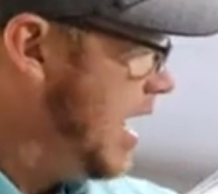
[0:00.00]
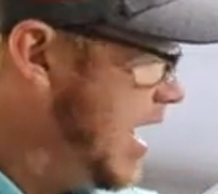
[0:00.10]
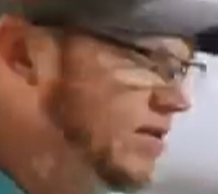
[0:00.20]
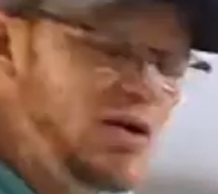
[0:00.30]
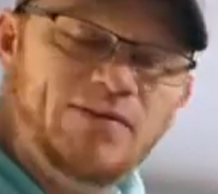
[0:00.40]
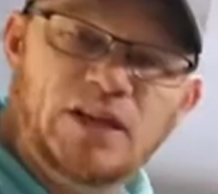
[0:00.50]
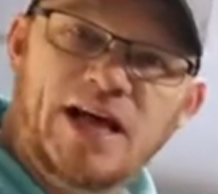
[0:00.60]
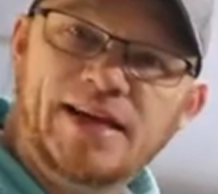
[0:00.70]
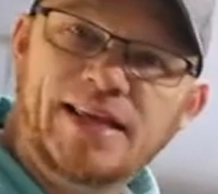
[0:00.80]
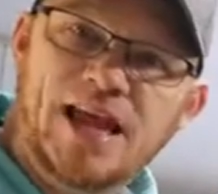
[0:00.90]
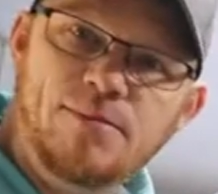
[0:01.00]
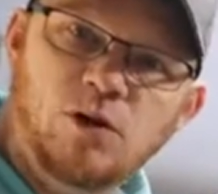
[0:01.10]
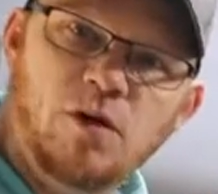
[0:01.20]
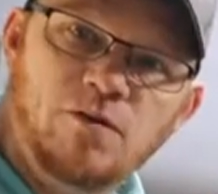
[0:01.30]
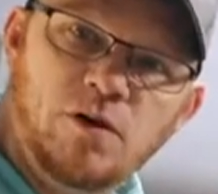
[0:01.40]
I do have a lot of
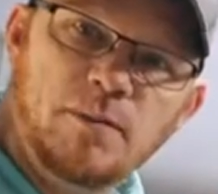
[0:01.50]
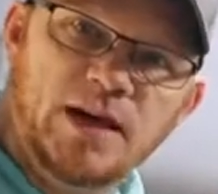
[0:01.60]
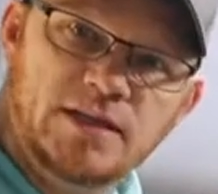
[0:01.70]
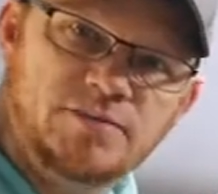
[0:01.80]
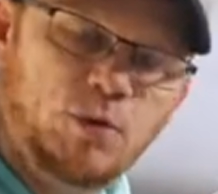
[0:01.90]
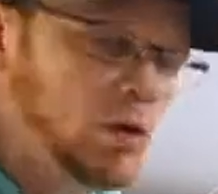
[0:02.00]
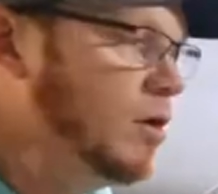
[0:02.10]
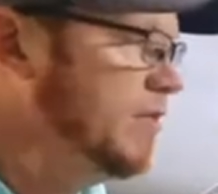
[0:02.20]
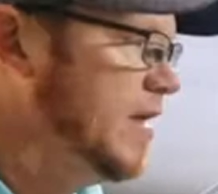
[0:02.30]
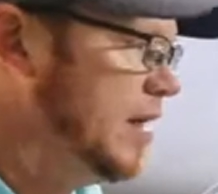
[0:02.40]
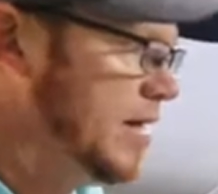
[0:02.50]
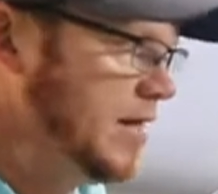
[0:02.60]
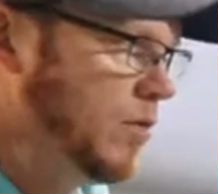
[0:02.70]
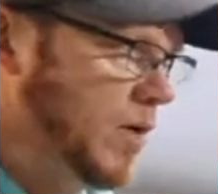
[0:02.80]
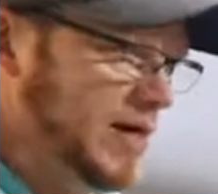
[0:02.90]
cable over in my spool over there and
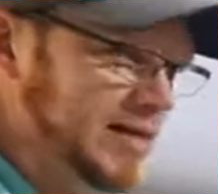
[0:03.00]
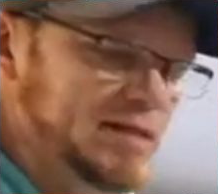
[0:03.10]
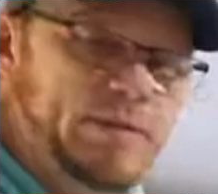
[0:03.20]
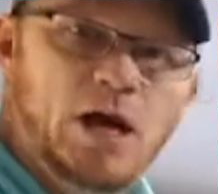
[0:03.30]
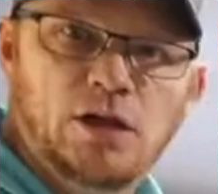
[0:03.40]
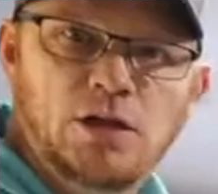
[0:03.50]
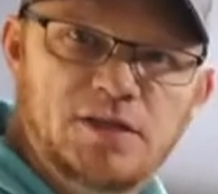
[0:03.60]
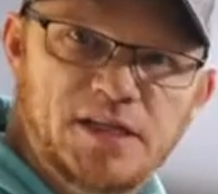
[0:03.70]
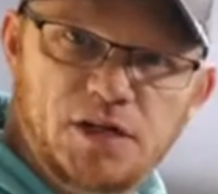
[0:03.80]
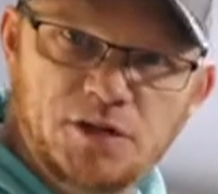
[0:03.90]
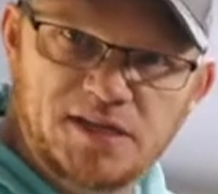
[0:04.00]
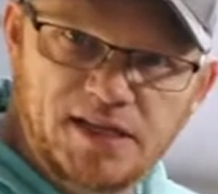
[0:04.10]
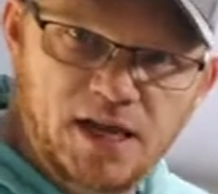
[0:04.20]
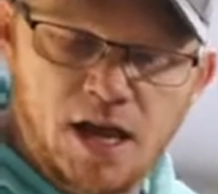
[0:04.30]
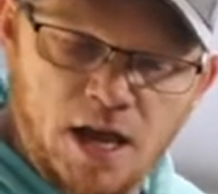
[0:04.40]
I don't want it to be all loosey-goosey.